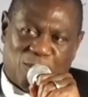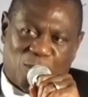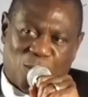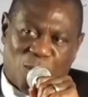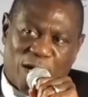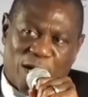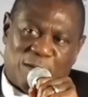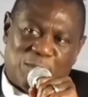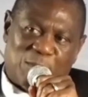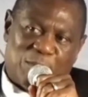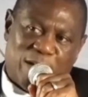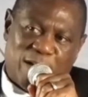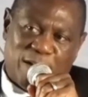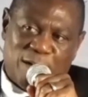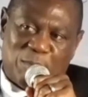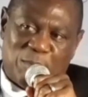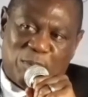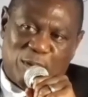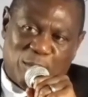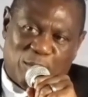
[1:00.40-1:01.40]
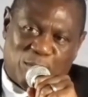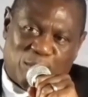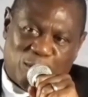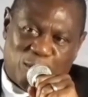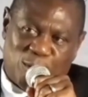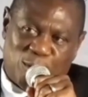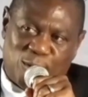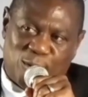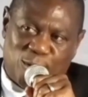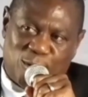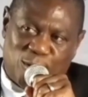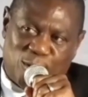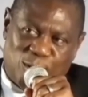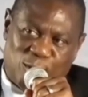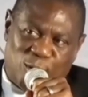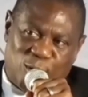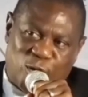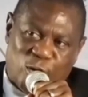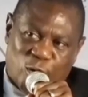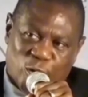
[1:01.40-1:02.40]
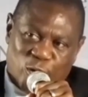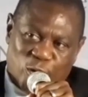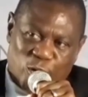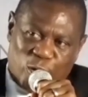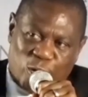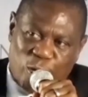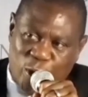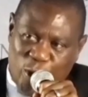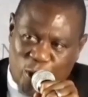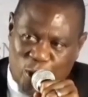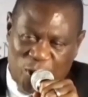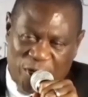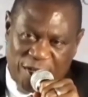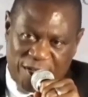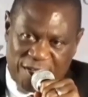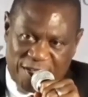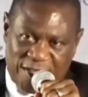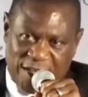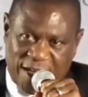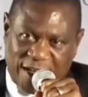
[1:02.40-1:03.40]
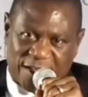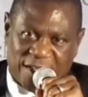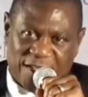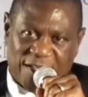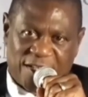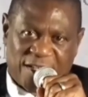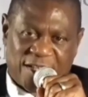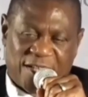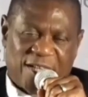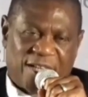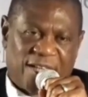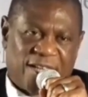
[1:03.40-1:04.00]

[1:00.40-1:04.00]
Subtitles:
what many people don't know is that